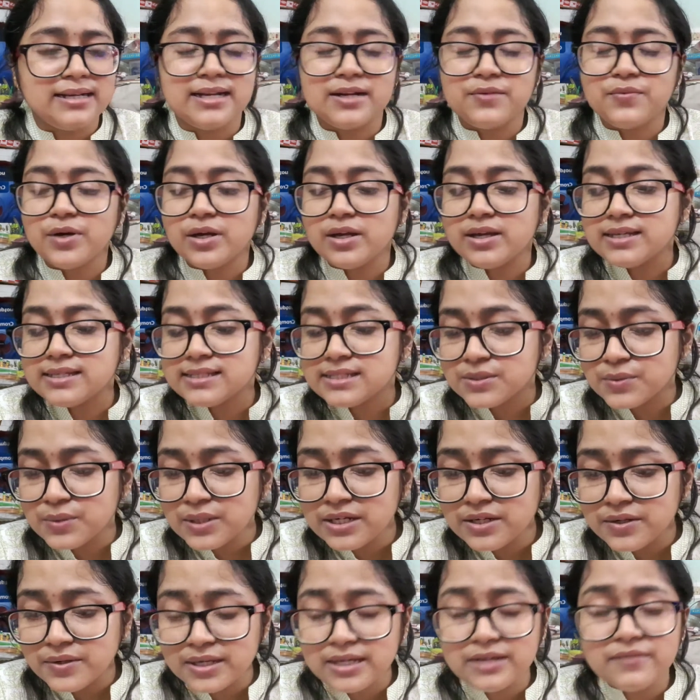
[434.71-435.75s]
Networking is
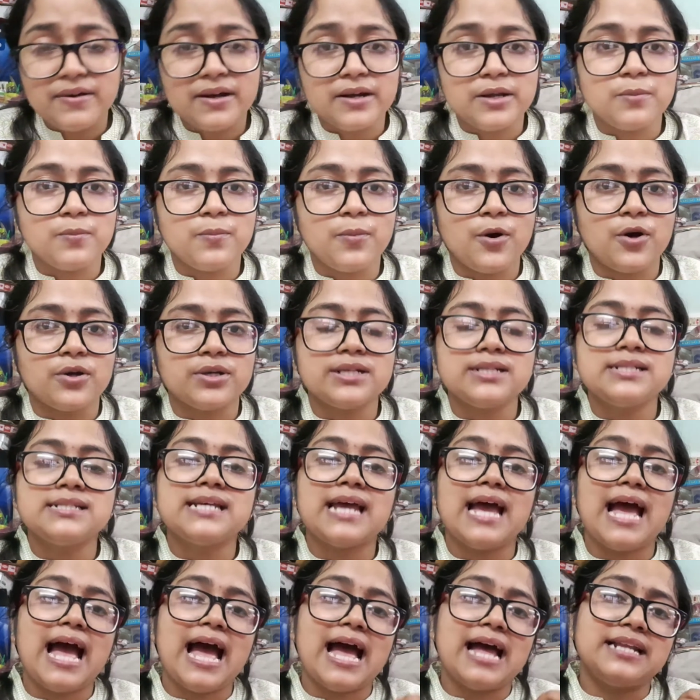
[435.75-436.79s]
really, really very important
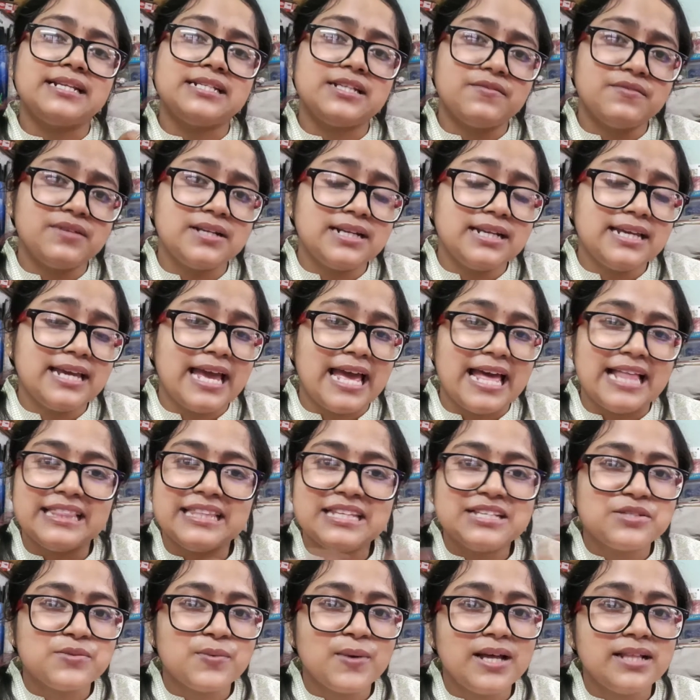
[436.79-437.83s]
and definitely health
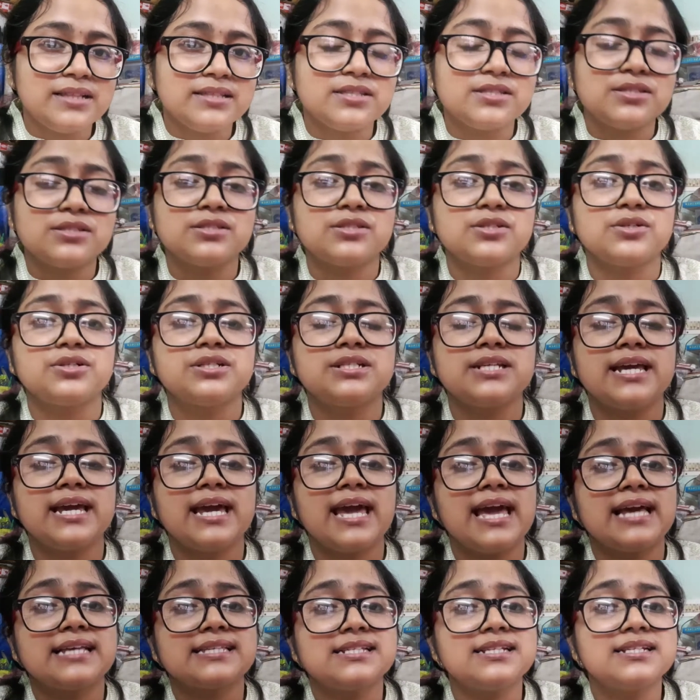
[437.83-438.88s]
is wealth. So take
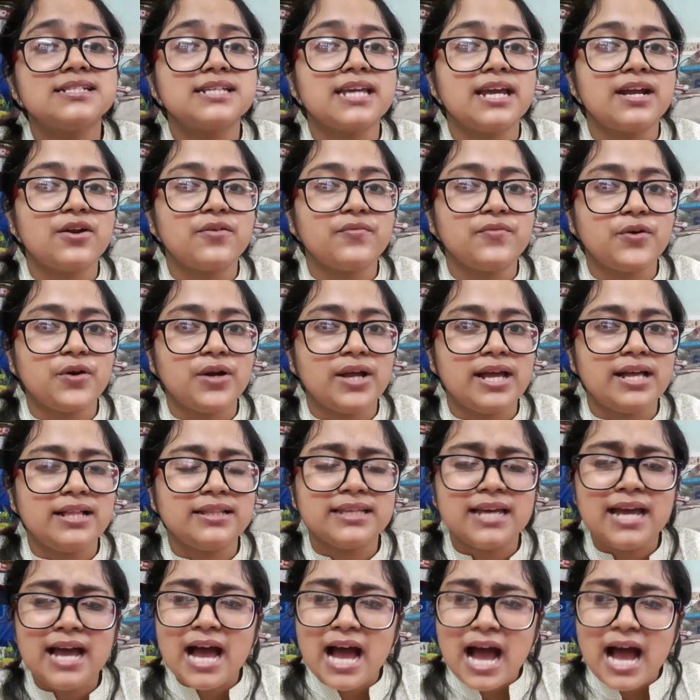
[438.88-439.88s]
excellent care of your health.